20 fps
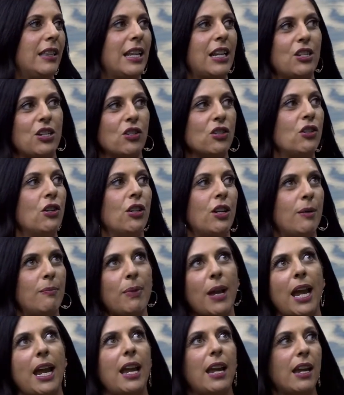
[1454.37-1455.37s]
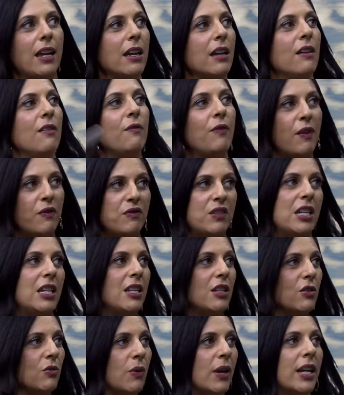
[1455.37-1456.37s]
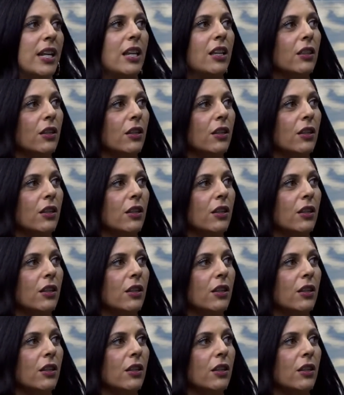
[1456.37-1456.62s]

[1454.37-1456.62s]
They just couldn't pay 15, 20,